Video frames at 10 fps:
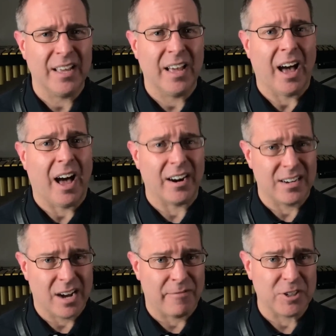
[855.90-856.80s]

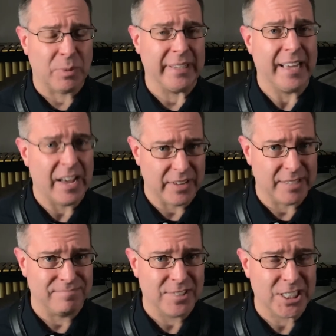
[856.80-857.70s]
uncomfortably heavy.
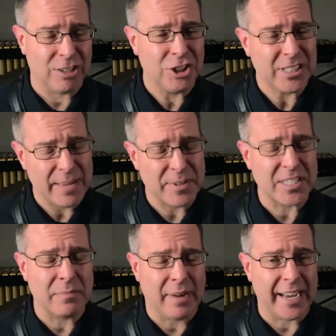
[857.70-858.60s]
So just keep this in
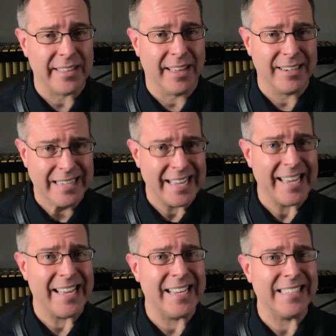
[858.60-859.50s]
mind, that it
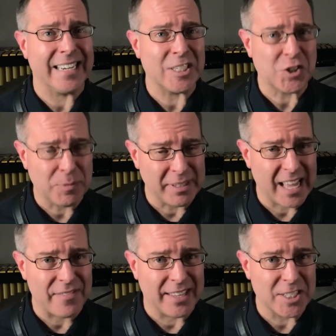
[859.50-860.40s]
is an extremely
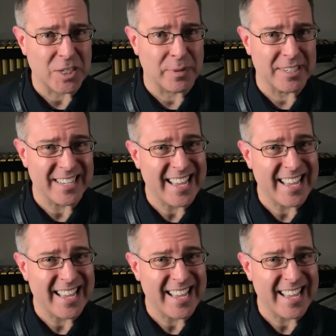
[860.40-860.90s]
heavy instrument,